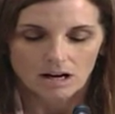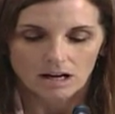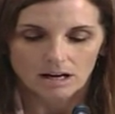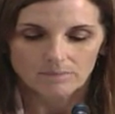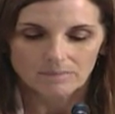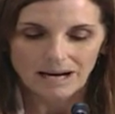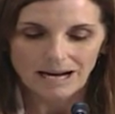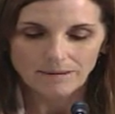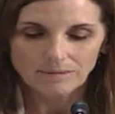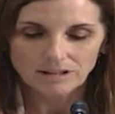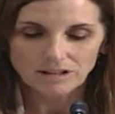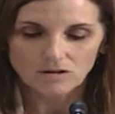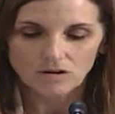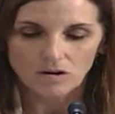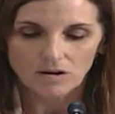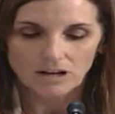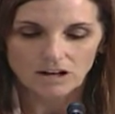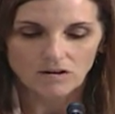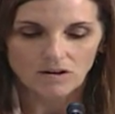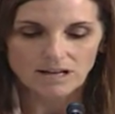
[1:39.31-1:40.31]
Combined with the
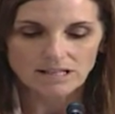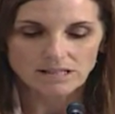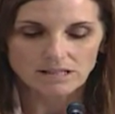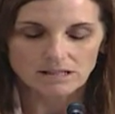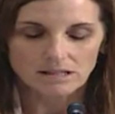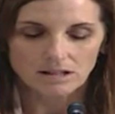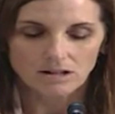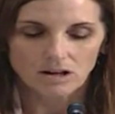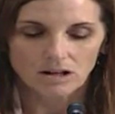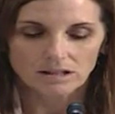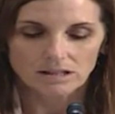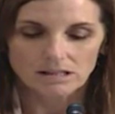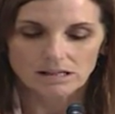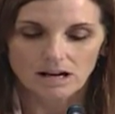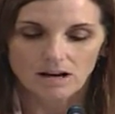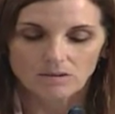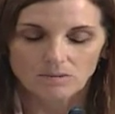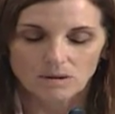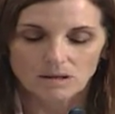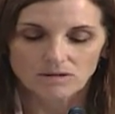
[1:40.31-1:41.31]
growing crisis along the
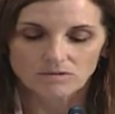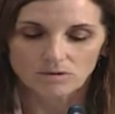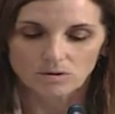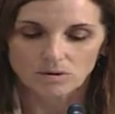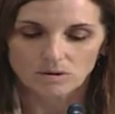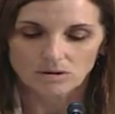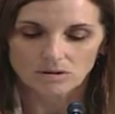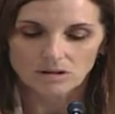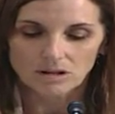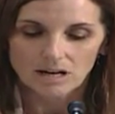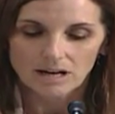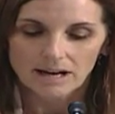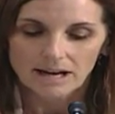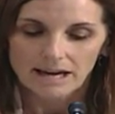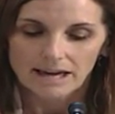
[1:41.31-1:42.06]
southwest border,